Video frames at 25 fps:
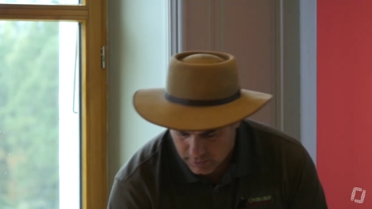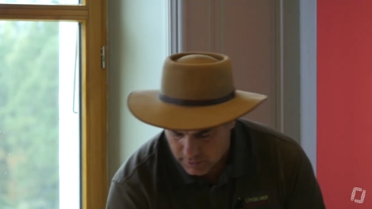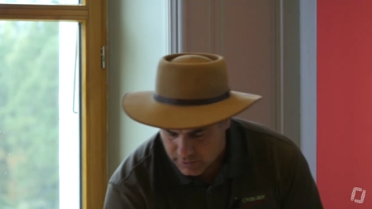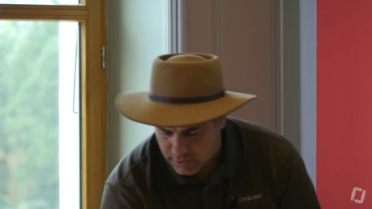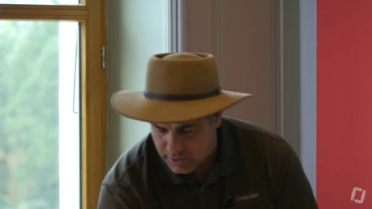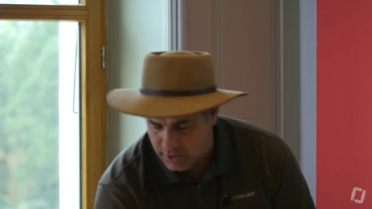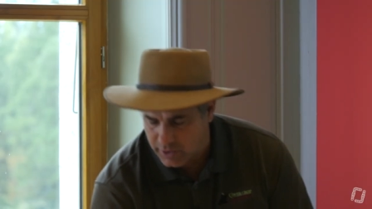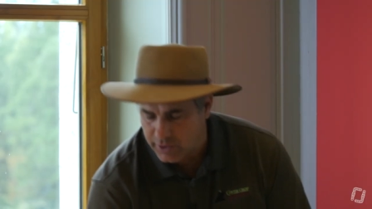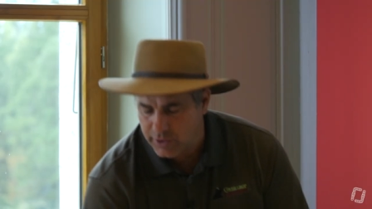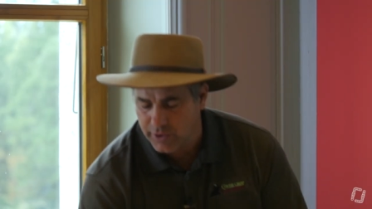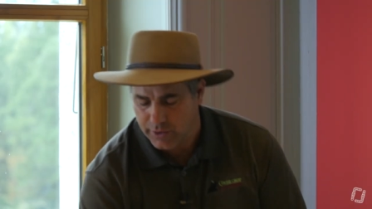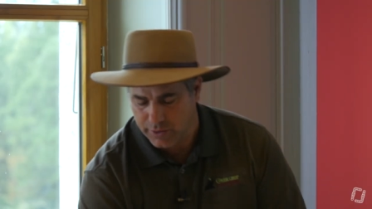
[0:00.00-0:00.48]

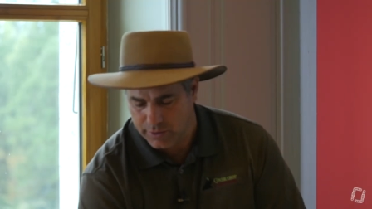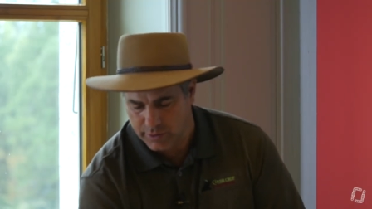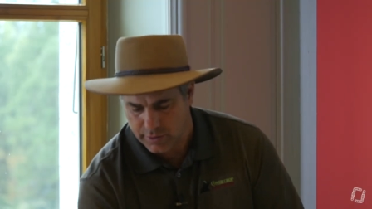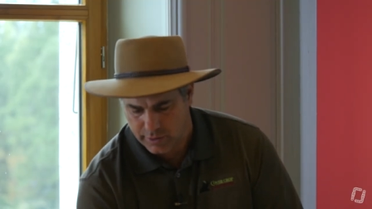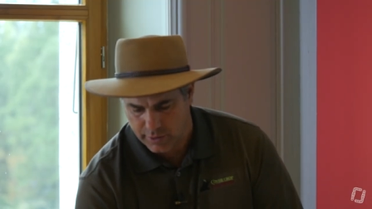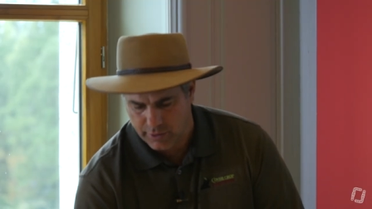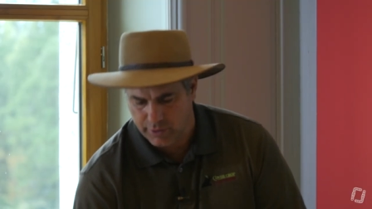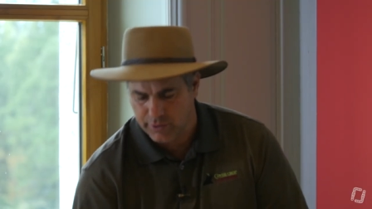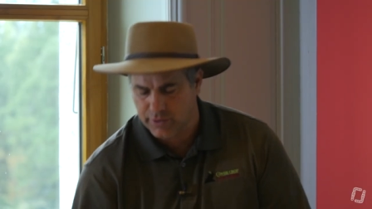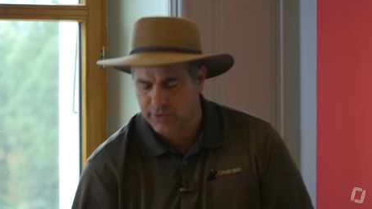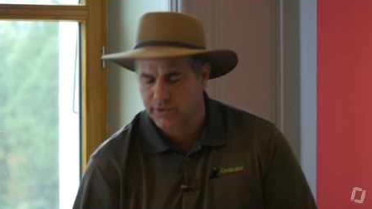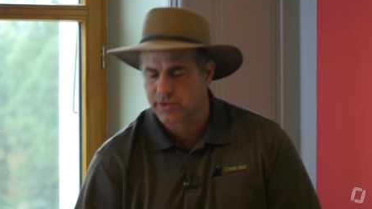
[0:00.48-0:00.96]
So you
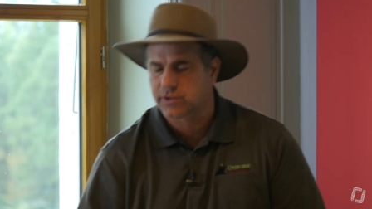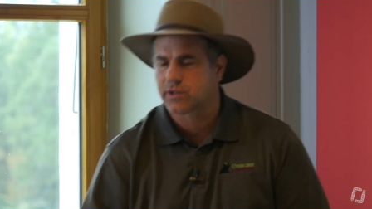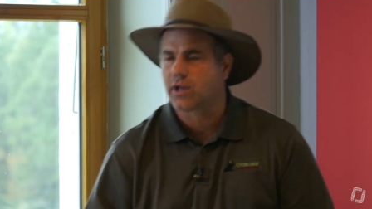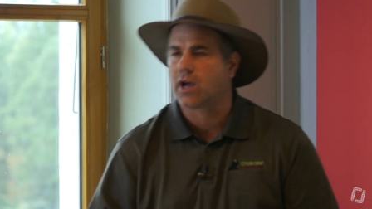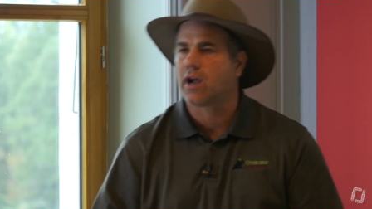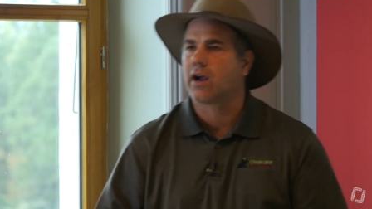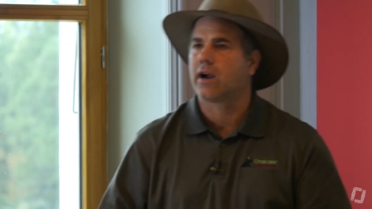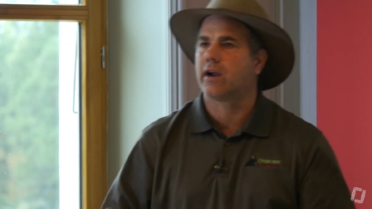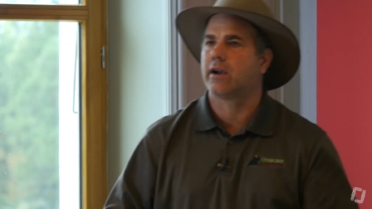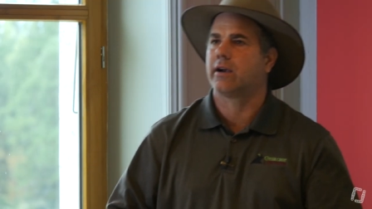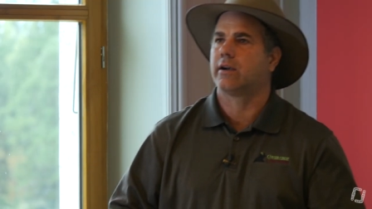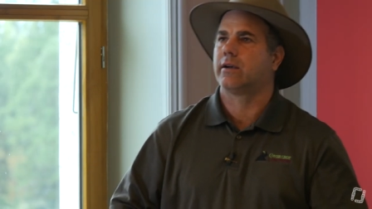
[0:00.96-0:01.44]
you
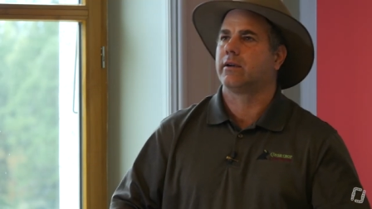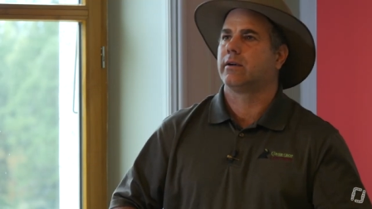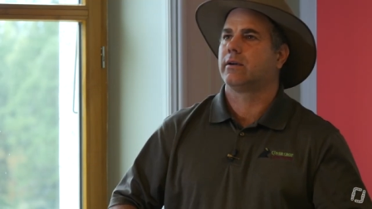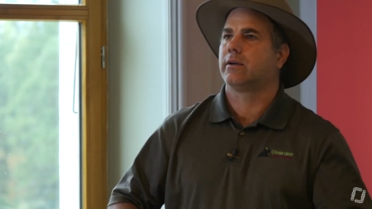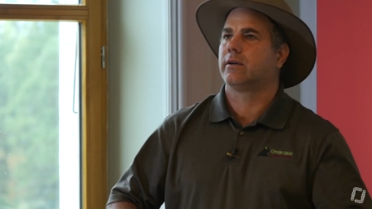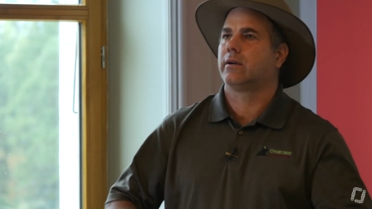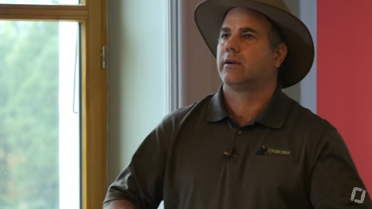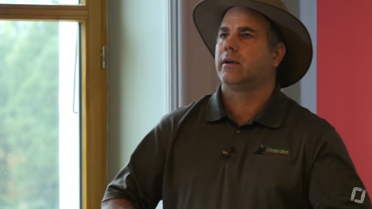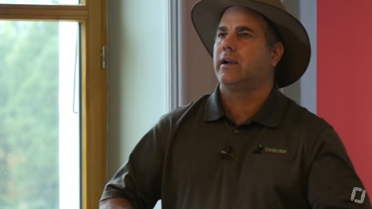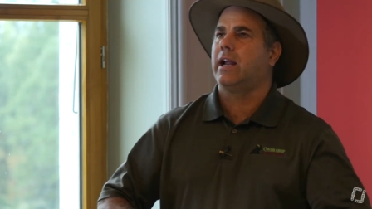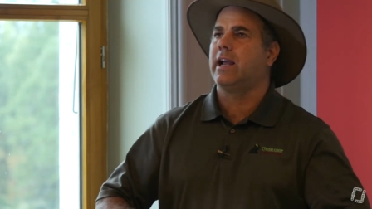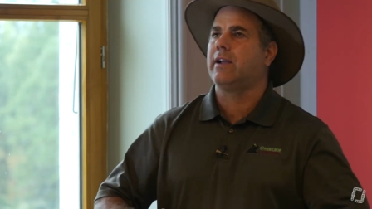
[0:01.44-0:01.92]
start
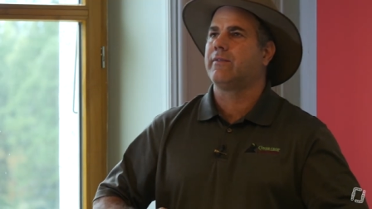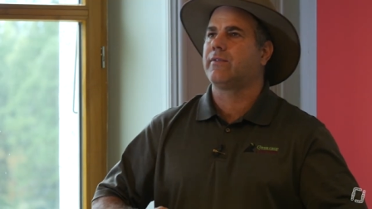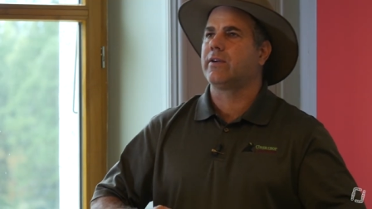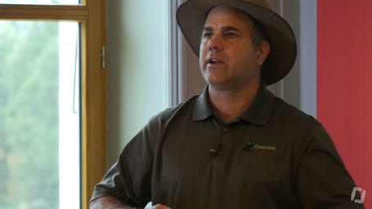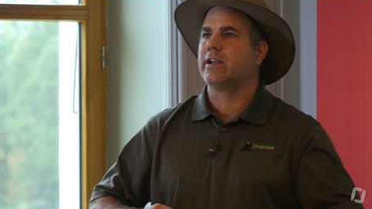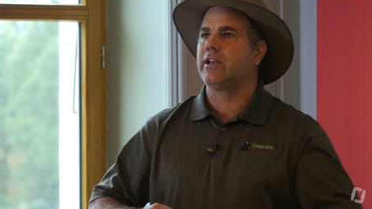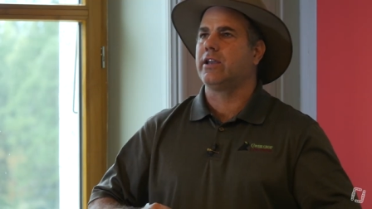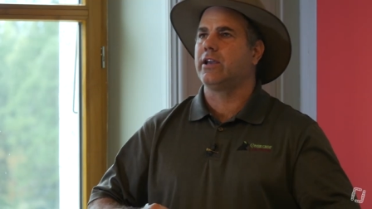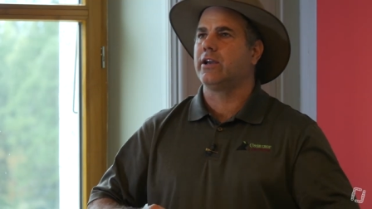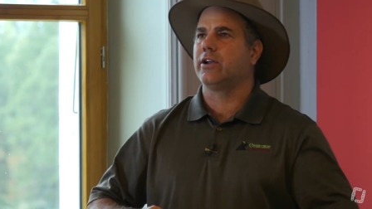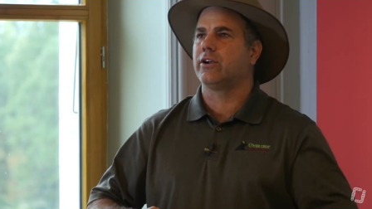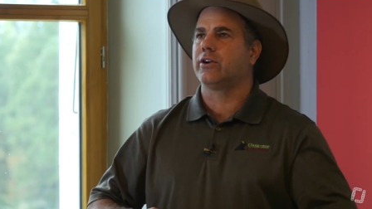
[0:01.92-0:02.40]

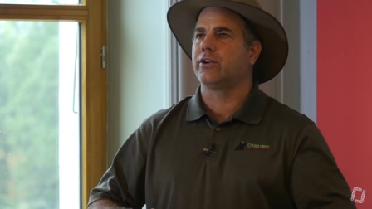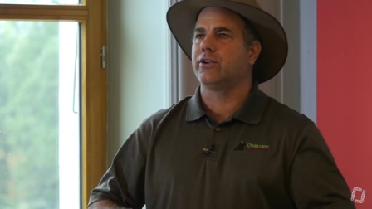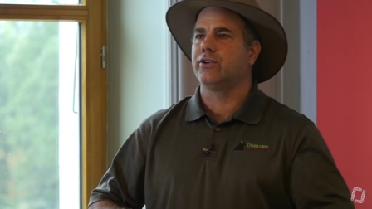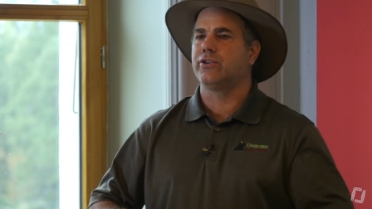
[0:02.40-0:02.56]
every year.